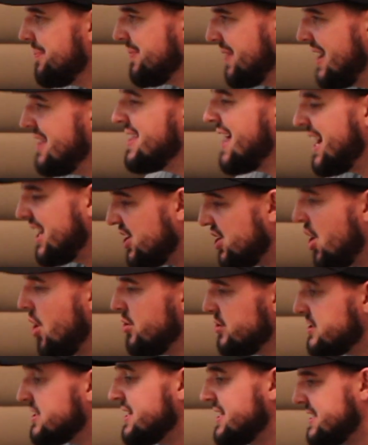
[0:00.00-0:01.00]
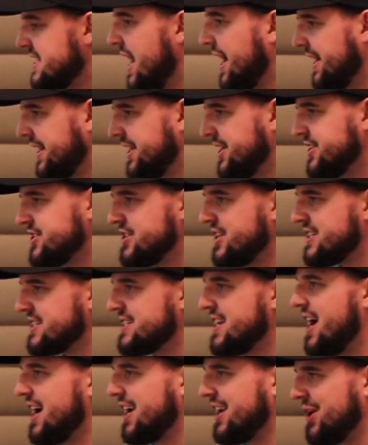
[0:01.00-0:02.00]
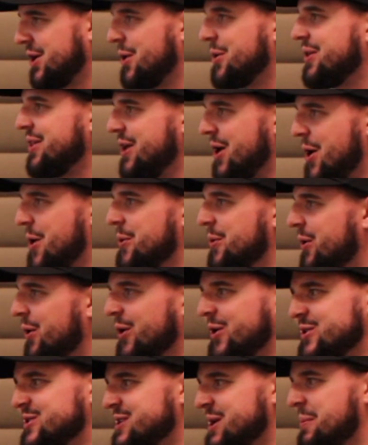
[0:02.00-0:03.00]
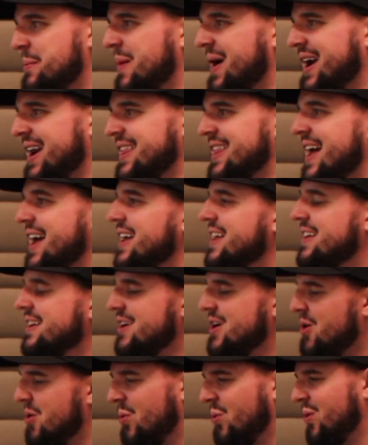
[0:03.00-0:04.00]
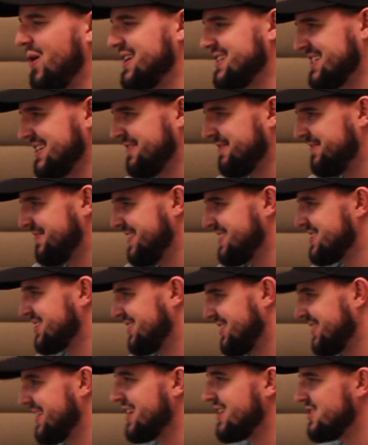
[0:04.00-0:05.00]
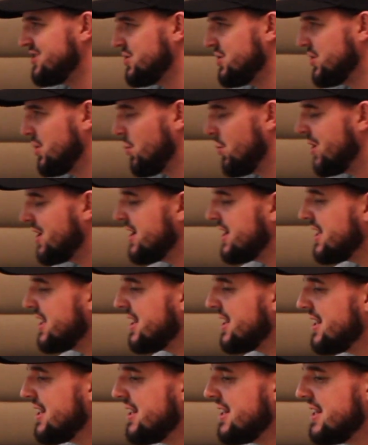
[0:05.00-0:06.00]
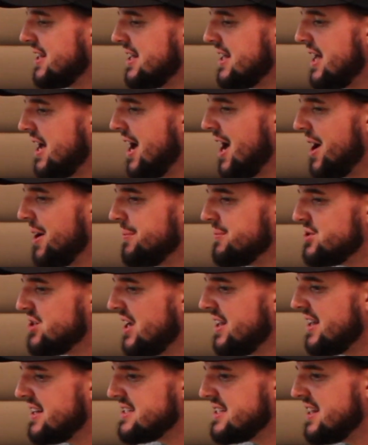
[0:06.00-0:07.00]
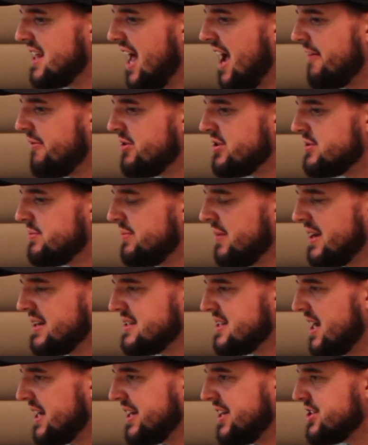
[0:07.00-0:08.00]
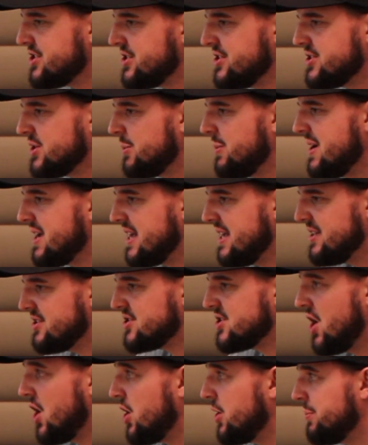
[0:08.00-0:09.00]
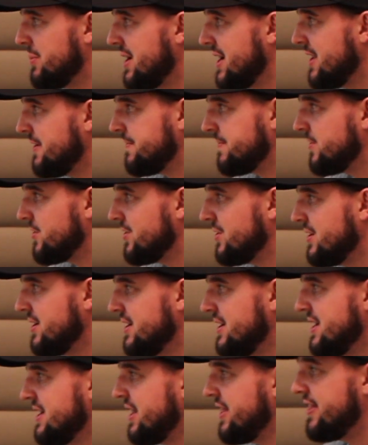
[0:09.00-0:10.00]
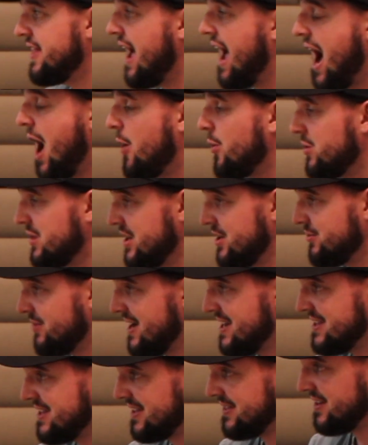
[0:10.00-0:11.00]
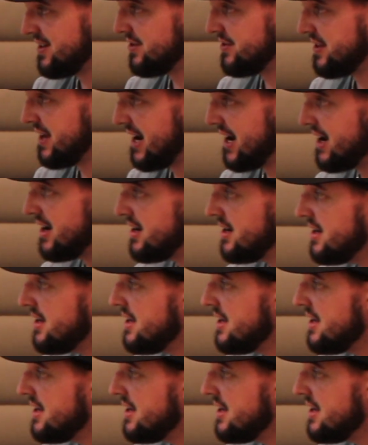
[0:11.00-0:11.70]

And that it goes to the technician. It's not going to go to the owner or somebody that wasn't physically there doing the work. So yeah, I'd say the average, my technicians are making solid money for the hourly rate that they're there.